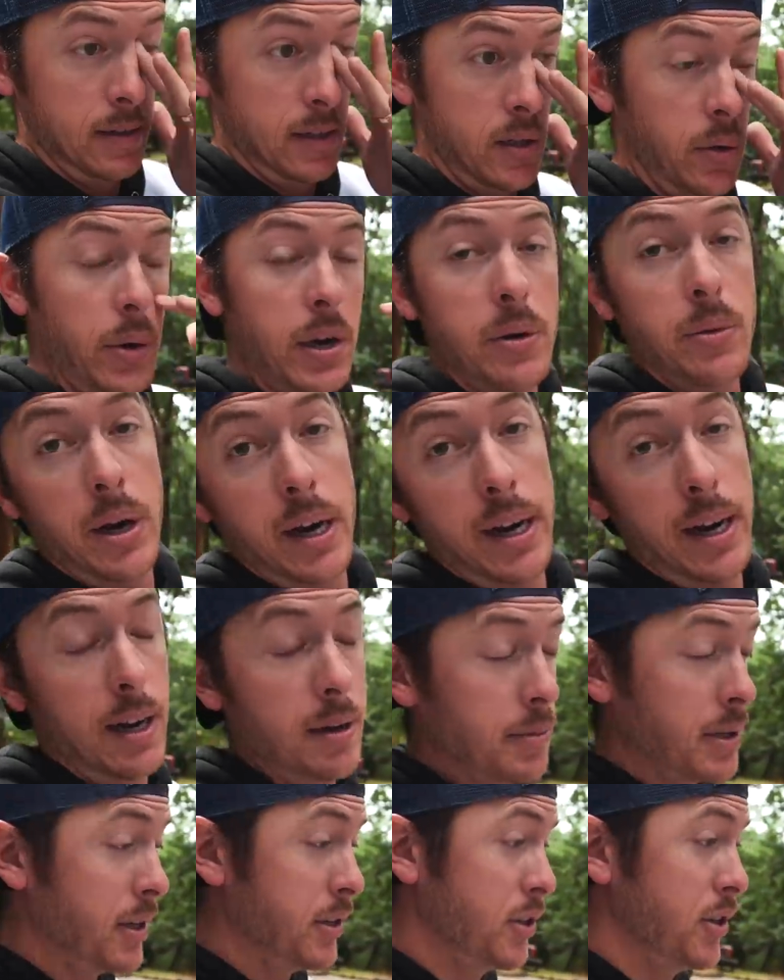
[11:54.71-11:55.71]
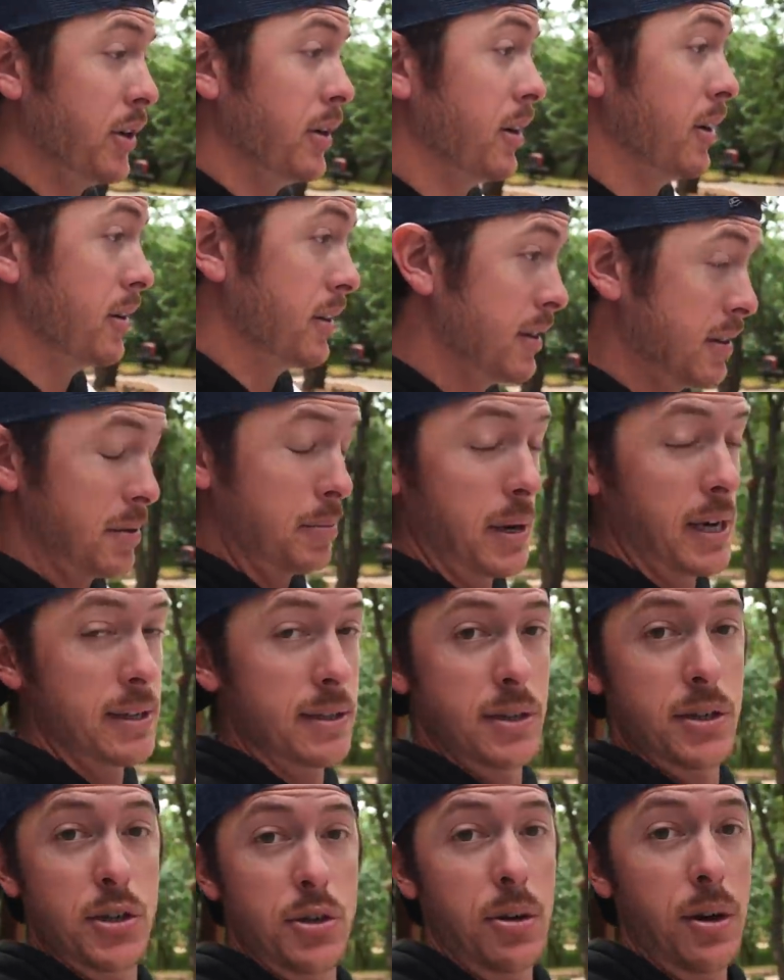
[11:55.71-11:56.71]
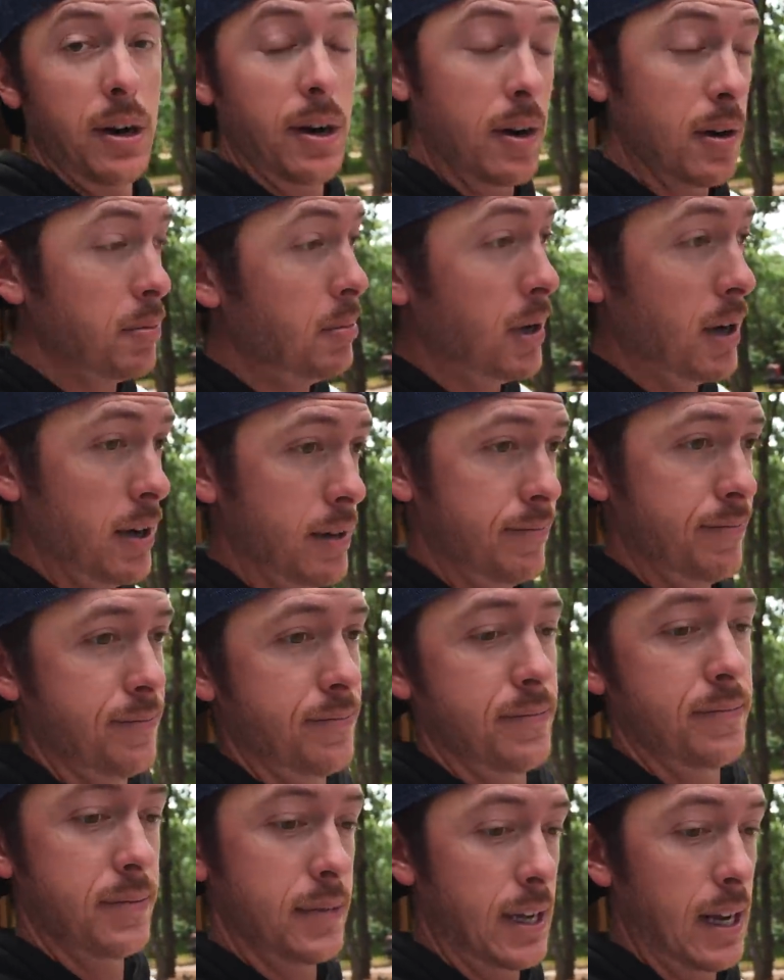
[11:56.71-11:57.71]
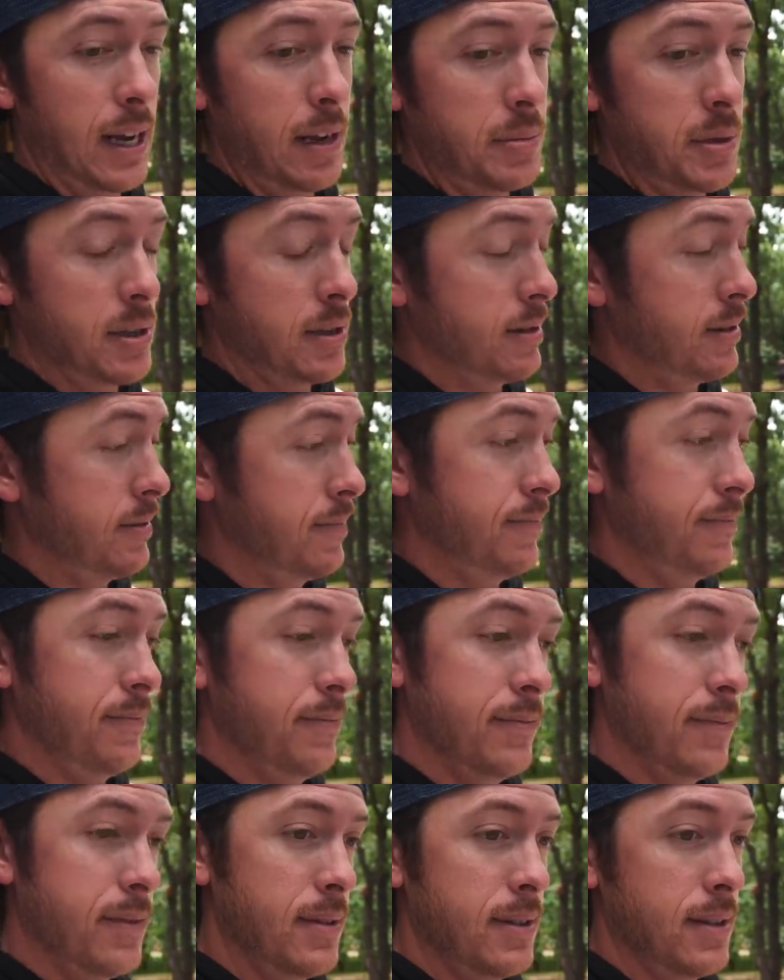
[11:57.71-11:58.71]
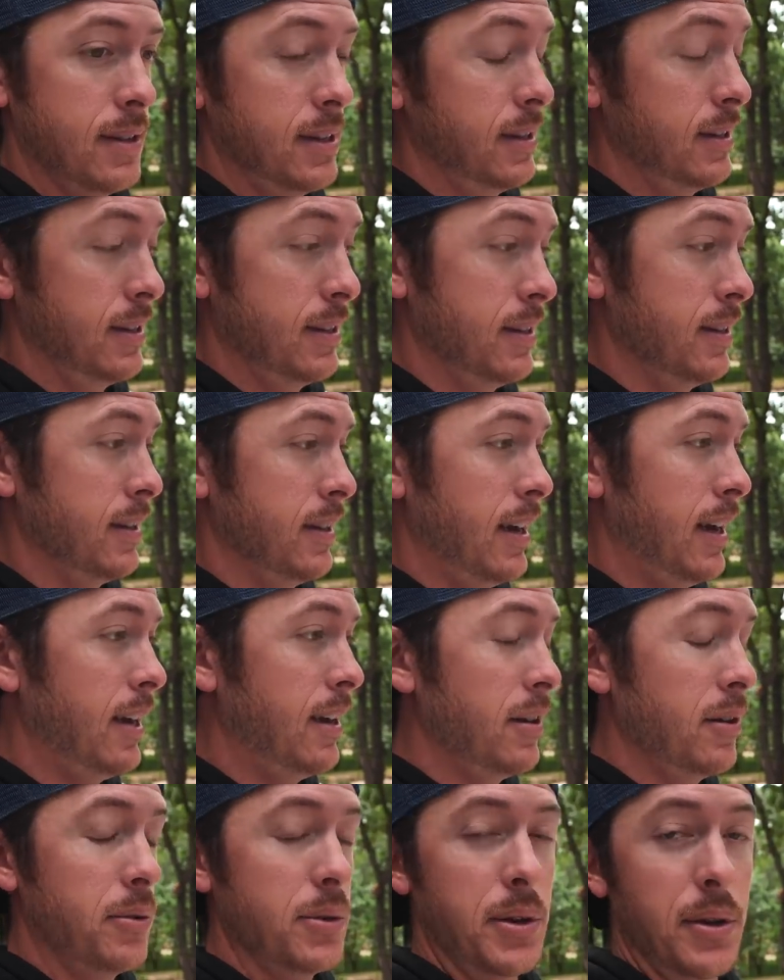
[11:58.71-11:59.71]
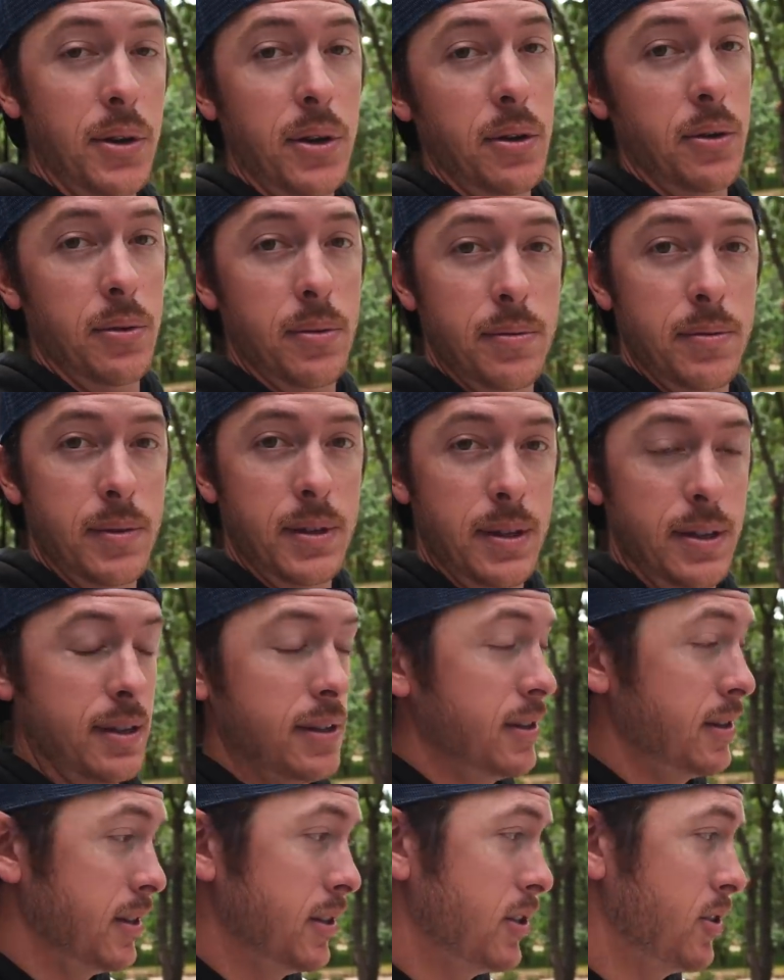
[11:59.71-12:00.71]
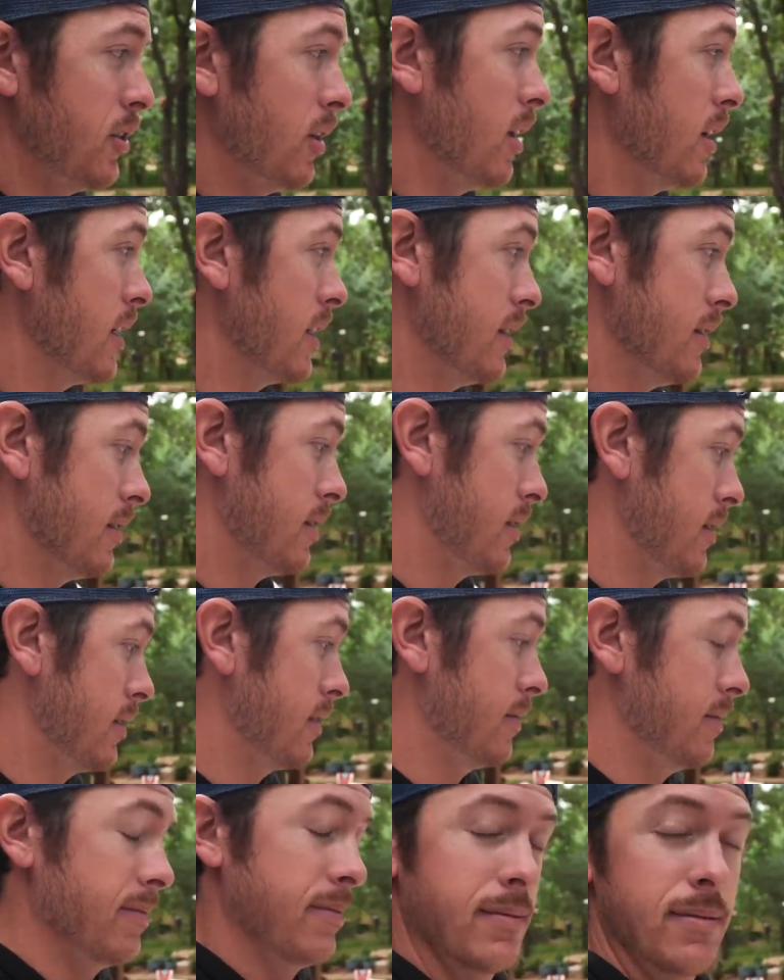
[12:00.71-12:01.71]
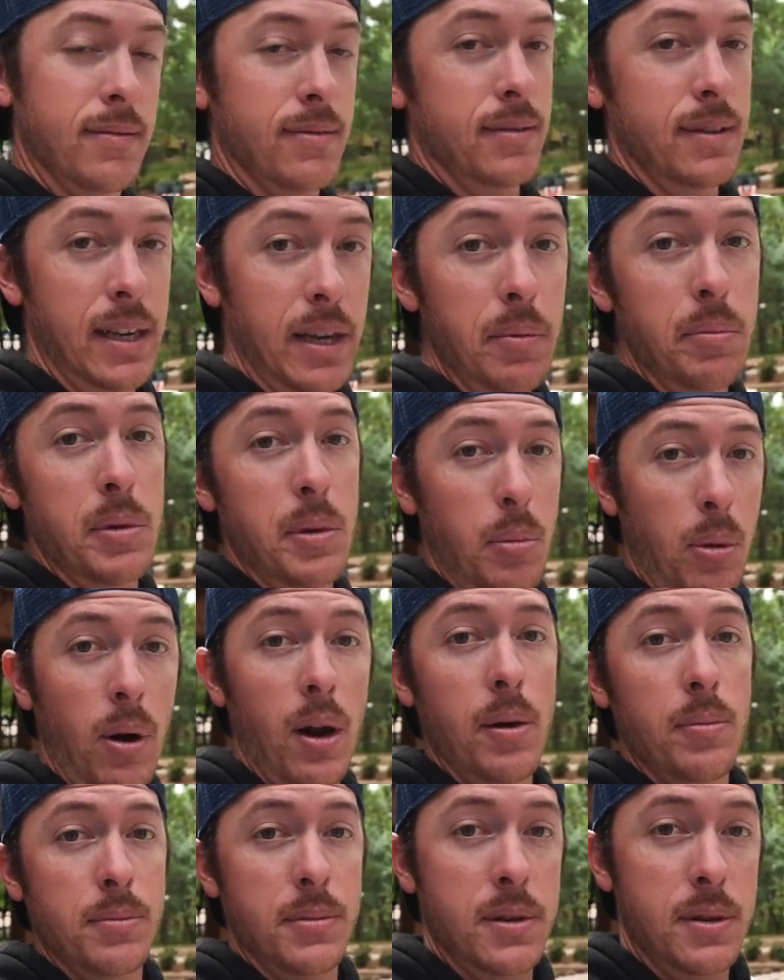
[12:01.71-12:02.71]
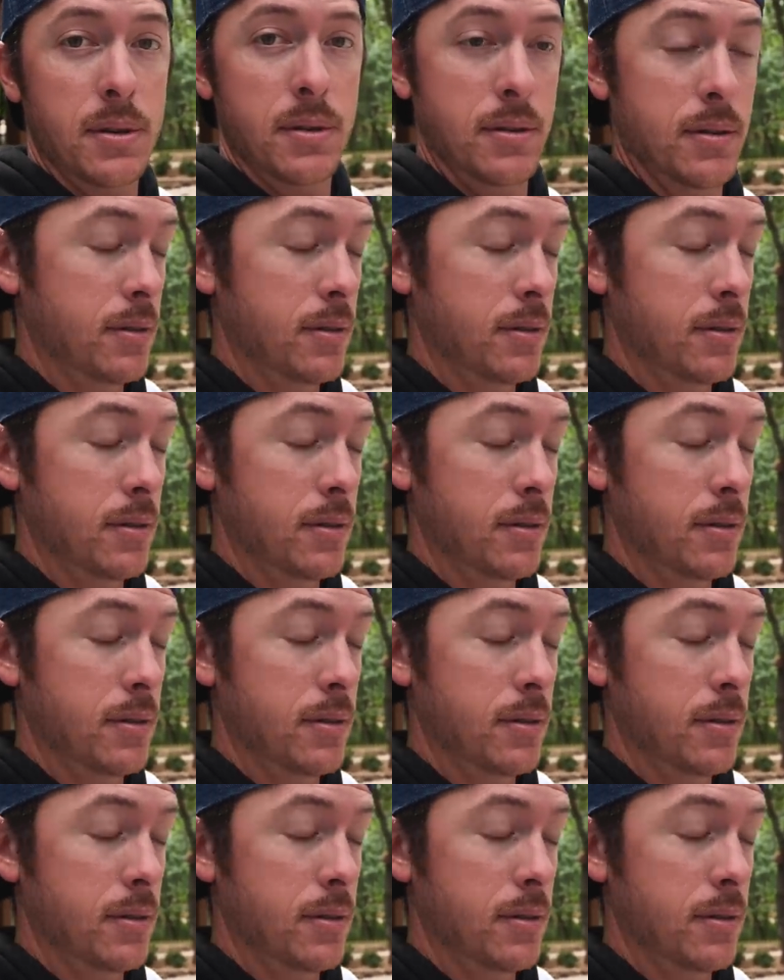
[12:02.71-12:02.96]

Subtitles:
So anyway, I'm gonna show you all this amazing stringer, but I don't know what to do. This truck is giving me problems.